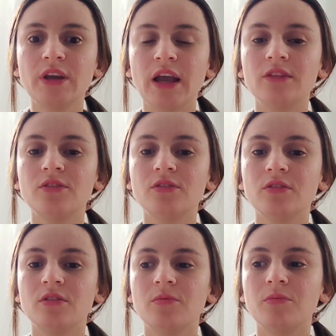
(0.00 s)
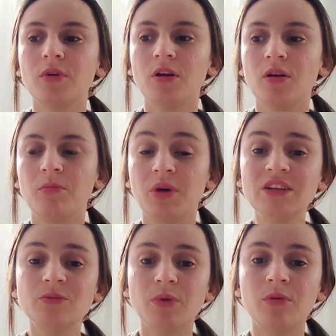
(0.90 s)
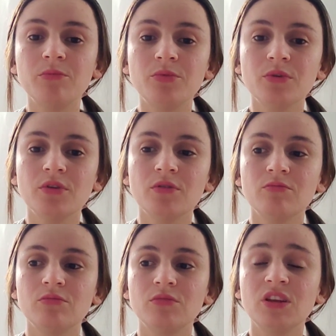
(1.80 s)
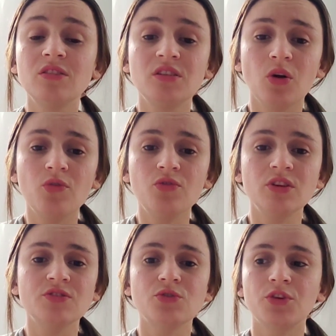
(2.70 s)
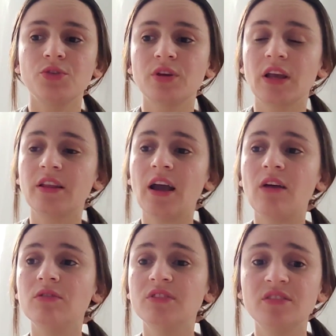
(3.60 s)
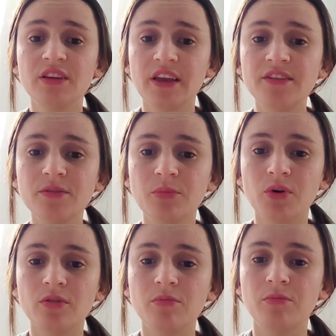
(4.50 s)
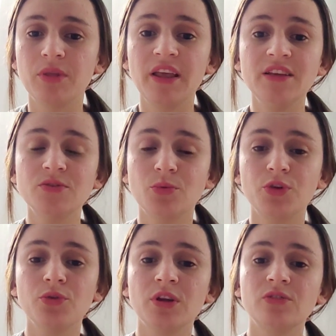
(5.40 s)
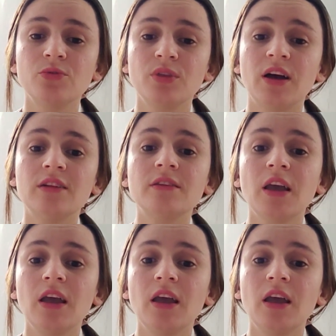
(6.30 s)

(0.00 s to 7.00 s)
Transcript: can breast pump in the office, or you can have a dedicated place where you can do that.